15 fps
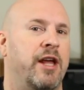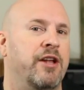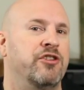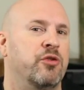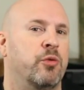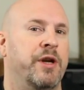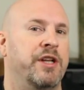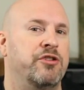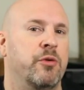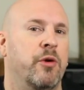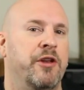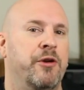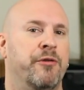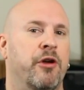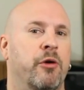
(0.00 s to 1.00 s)

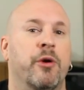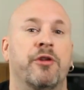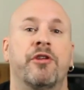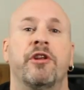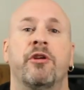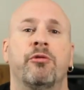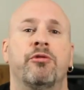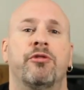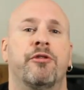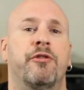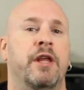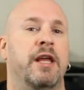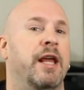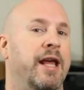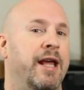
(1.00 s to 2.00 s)
N2200 though is it uses
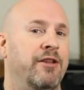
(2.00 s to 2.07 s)
the